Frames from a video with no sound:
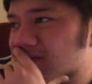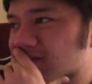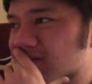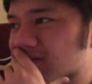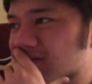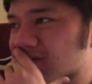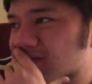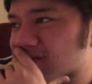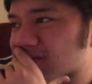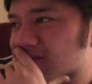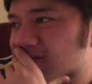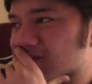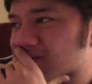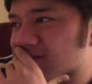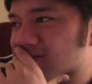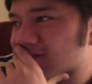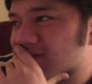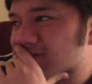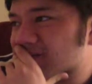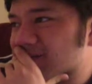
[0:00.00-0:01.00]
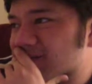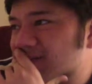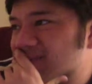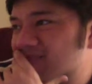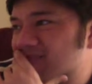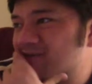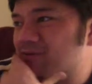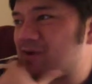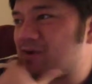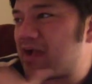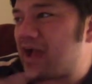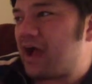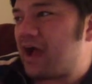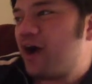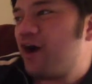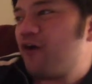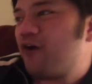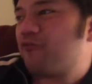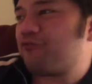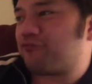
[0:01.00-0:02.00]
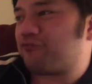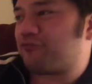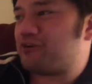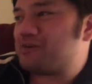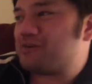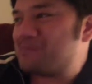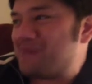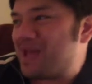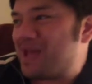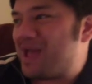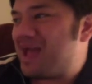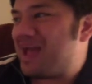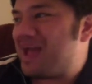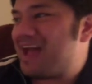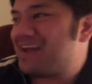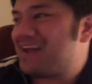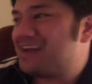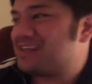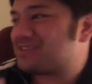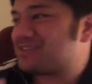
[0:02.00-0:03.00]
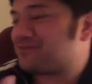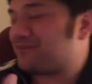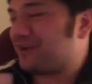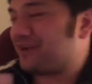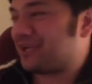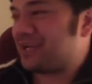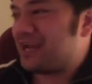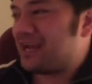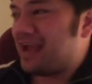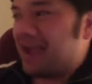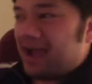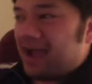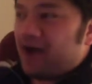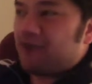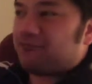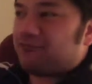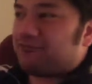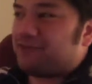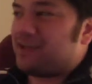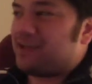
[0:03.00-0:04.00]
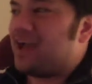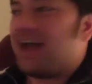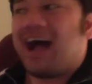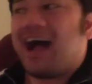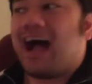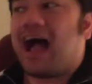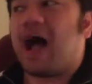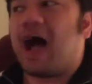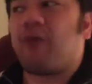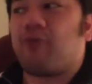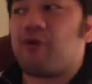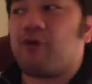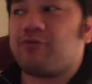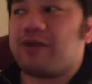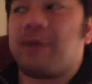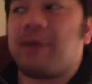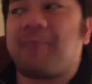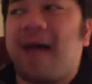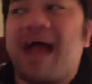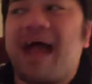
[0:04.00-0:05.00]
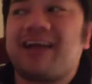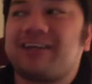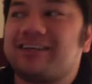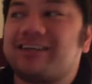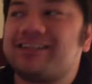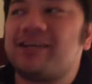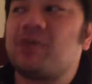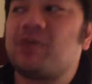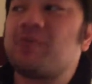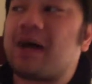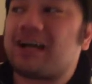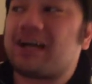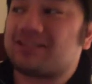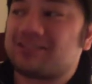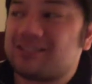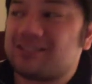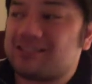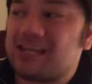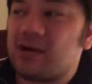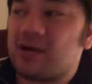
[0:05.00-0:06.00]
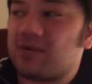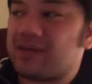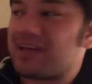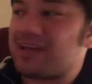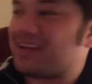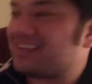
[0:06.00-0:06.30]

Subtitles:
Oh. He's your Alfred, man! He's fucking Alfred! I won't abandon you, Master Tyrion.